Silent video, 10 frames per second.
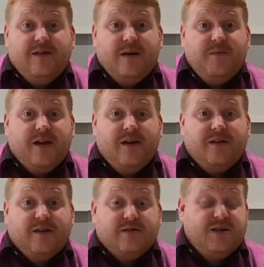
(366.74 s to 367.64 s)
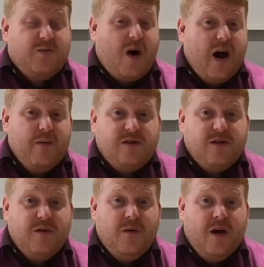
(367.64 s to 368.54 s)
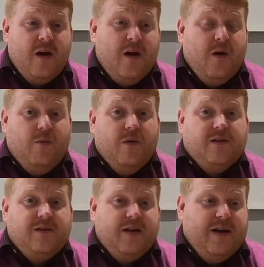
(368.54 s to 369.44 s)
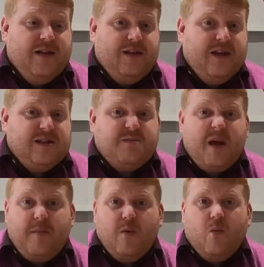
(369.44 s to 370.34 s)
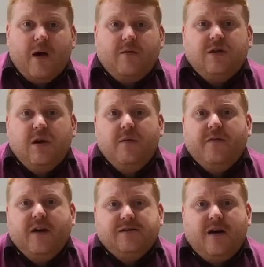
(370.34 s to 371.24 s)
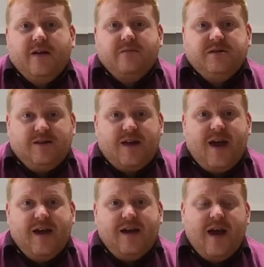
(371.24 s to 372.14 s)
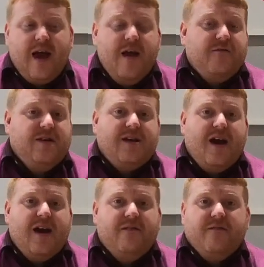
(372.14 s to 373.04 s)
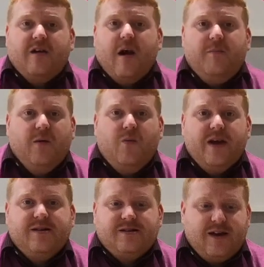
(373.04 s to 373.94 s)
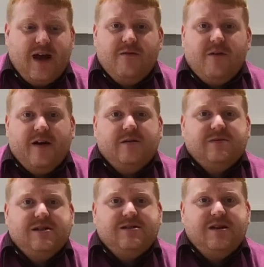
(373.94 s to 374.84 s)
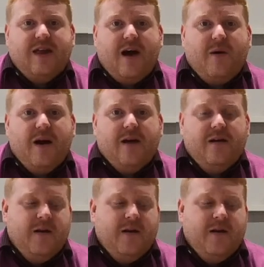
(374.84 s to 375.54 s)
intimidating. So what I would do would list maybe 1 or 2 of those items a day, every day for a couple of weeks, and get your items listed that way.